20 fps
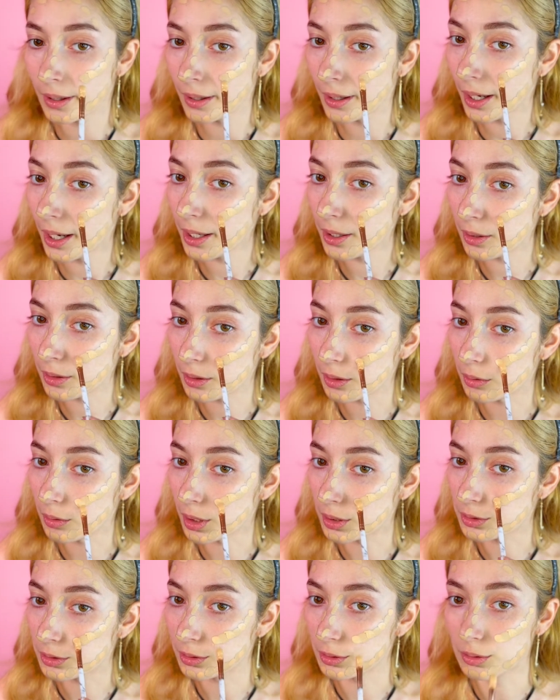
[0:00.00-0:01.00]
I don't know
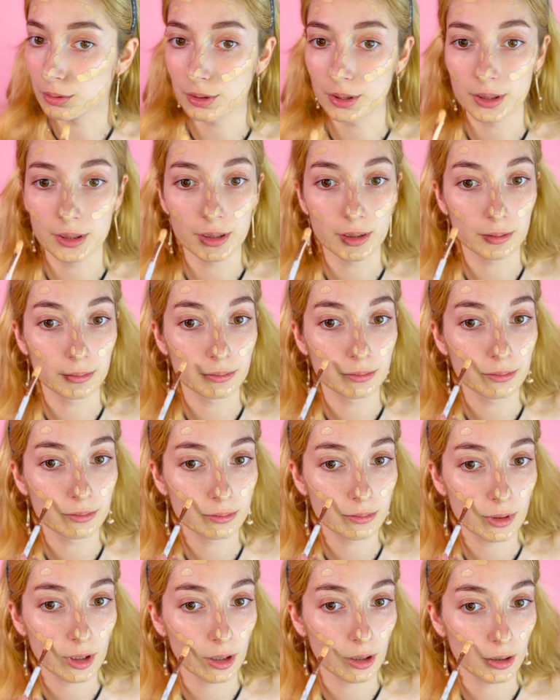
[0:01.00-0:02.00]
what to do with them,
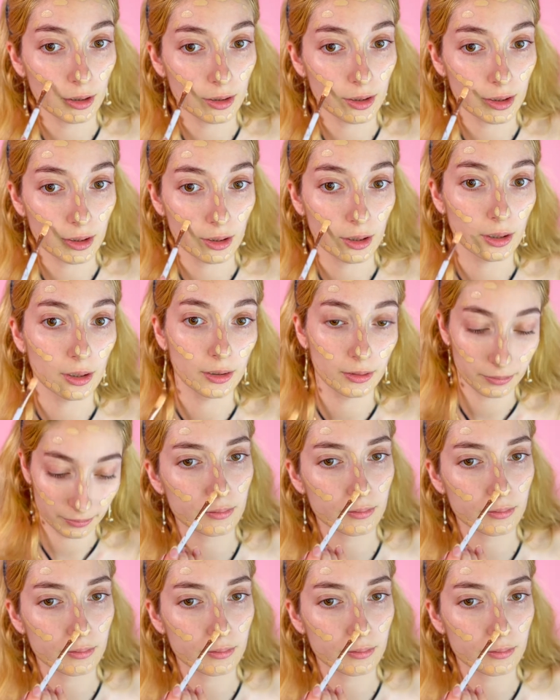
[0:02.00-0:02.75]
honestly.